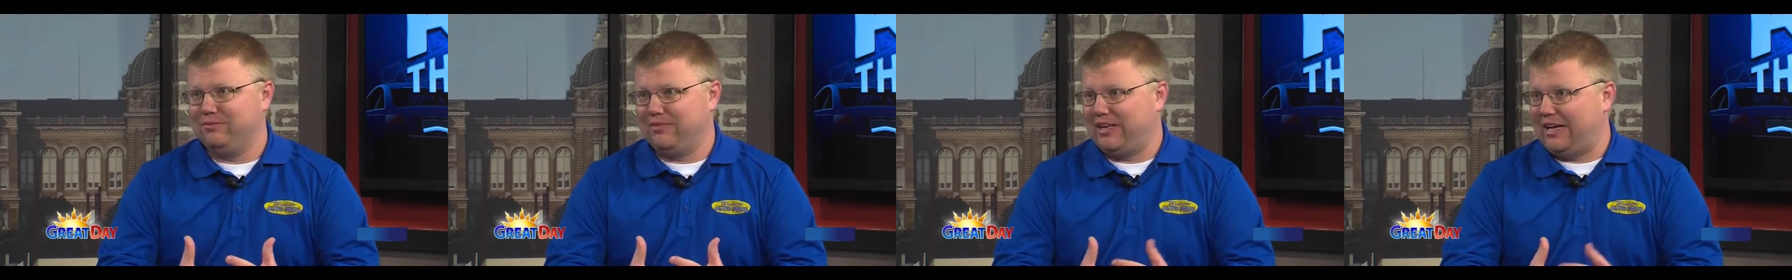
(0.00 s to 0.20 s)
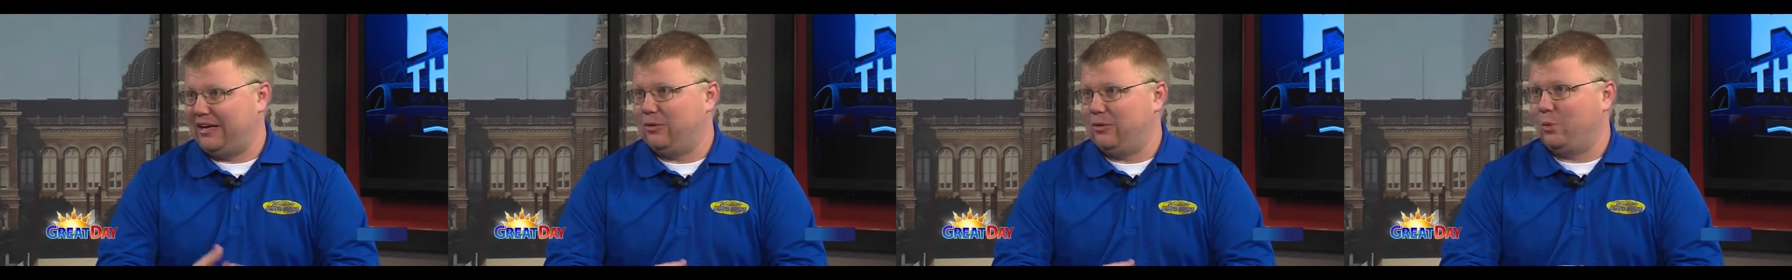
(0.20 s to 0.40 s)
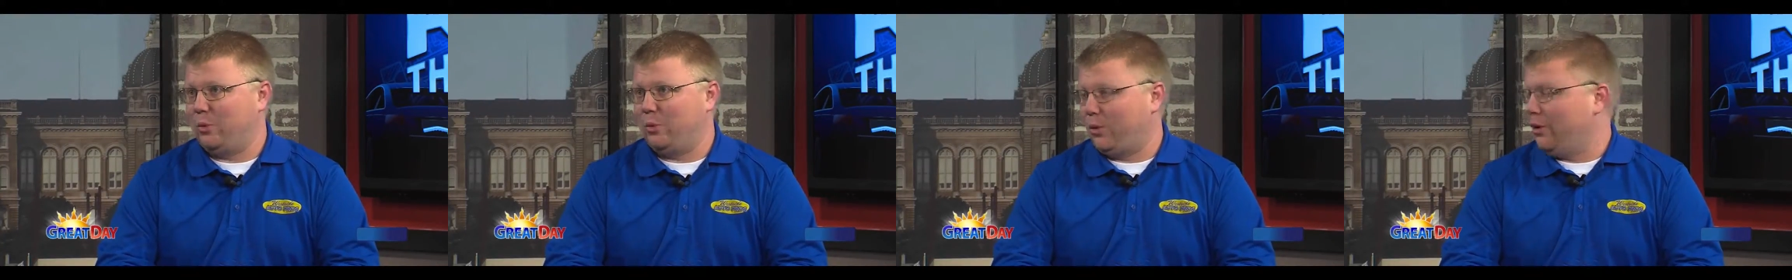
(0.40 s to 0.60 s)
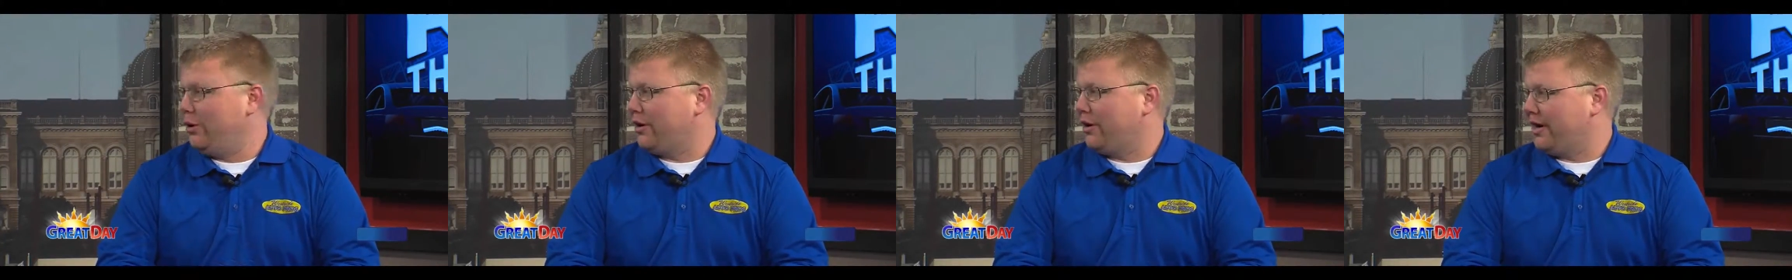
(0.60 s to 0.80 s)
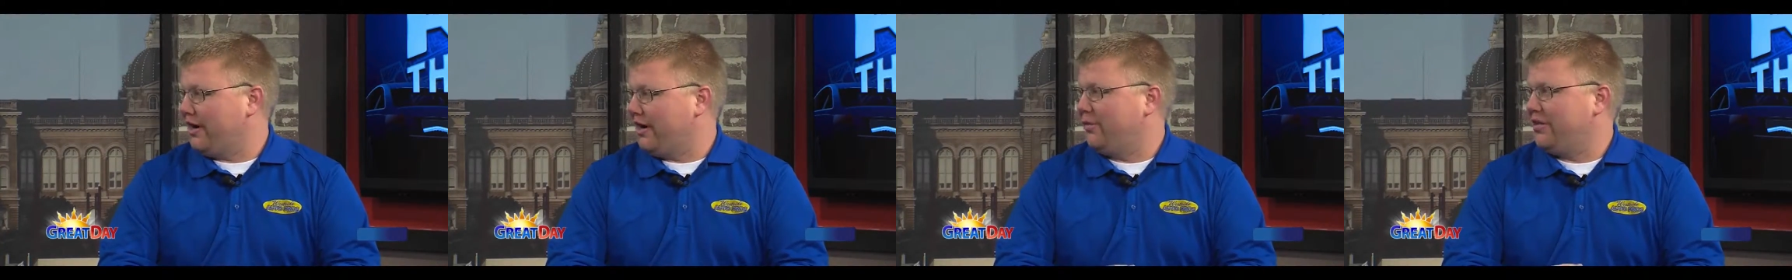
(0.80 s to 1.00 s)
that'll
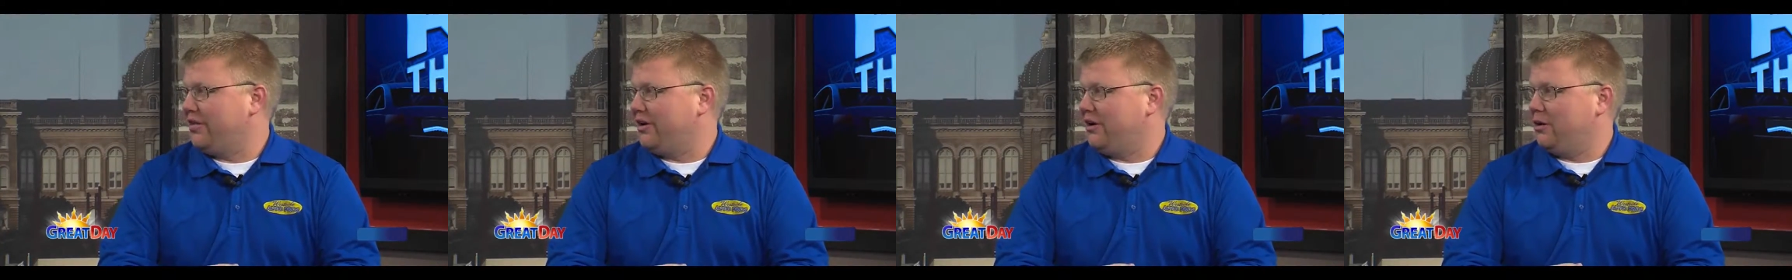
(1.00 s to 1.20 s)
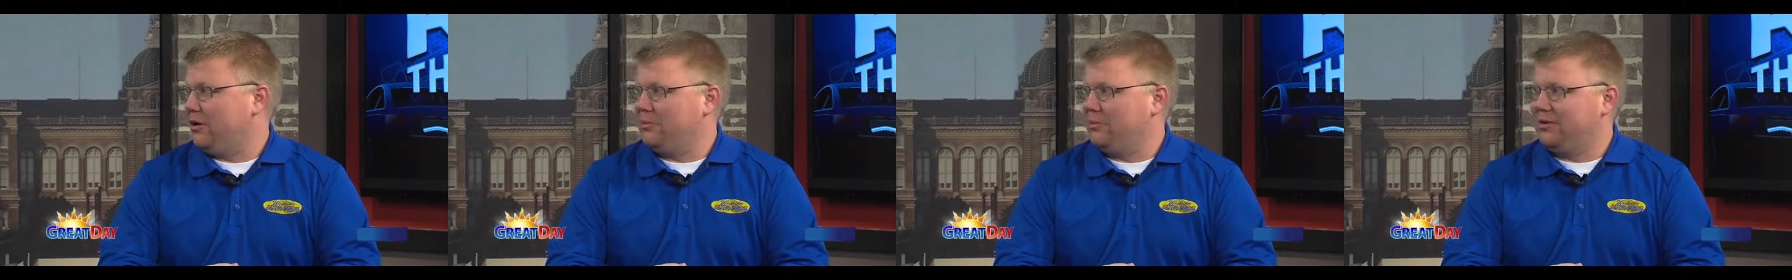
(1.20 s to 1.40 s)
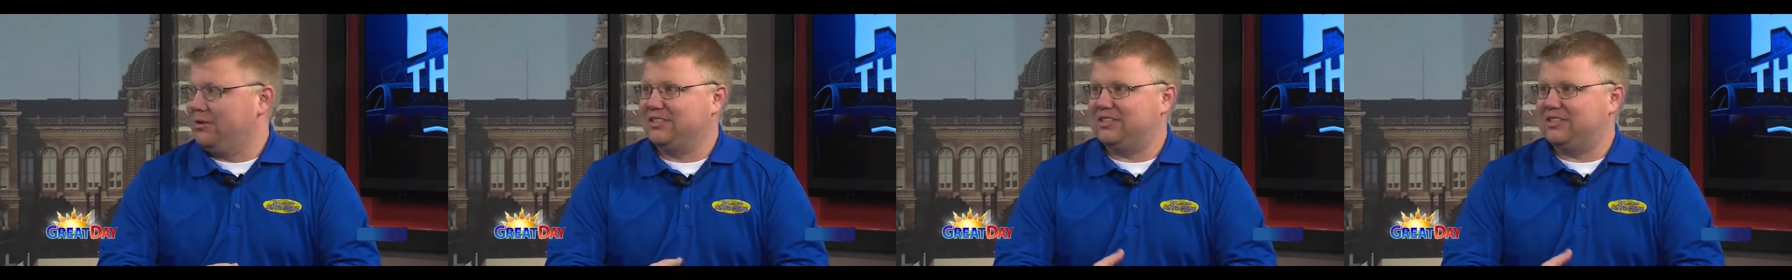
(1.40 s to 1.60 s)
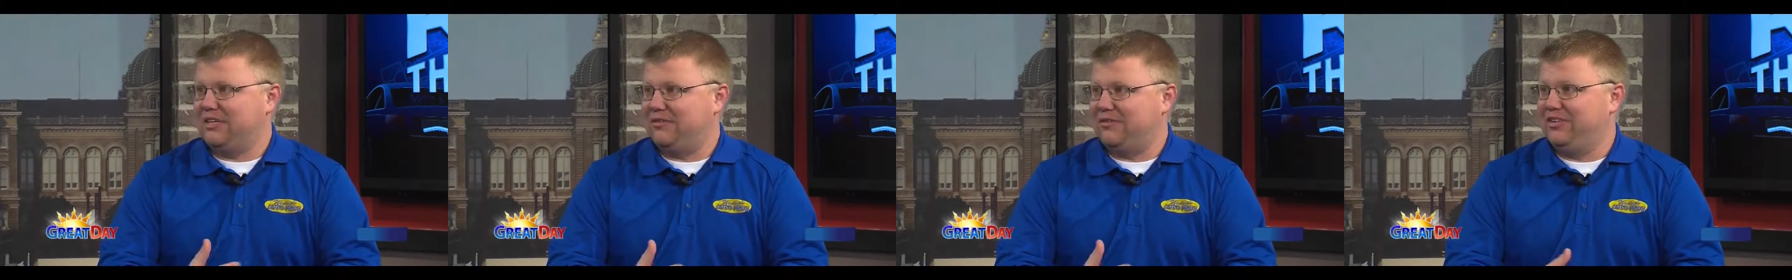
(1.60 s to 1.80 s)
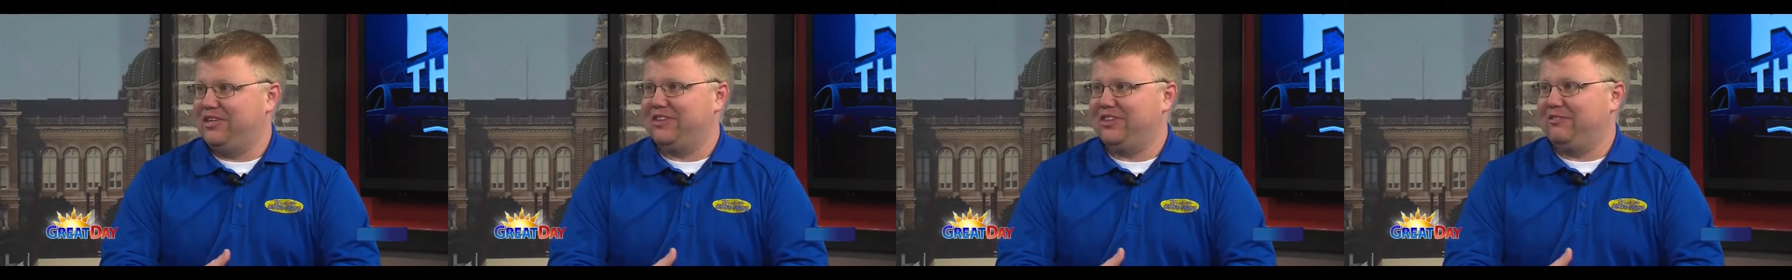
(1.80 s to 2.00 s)
work out there, but at
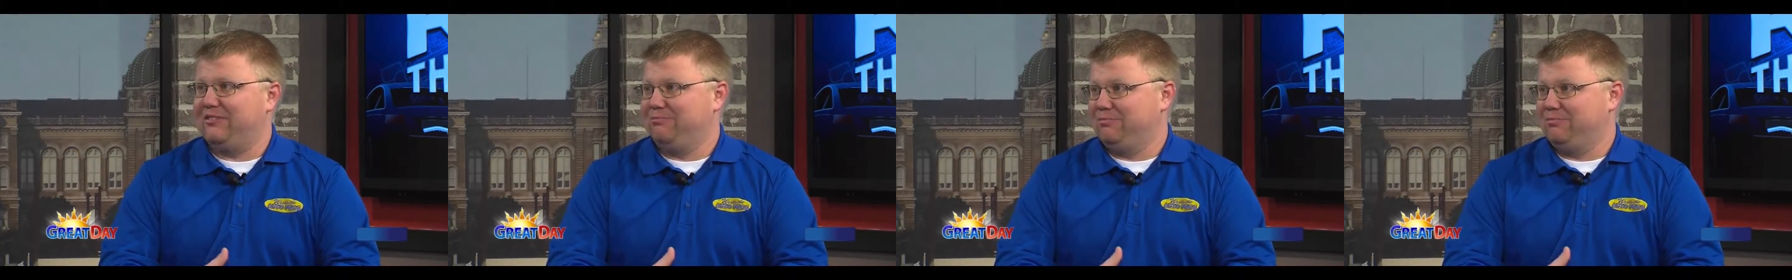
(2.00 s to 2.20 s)
70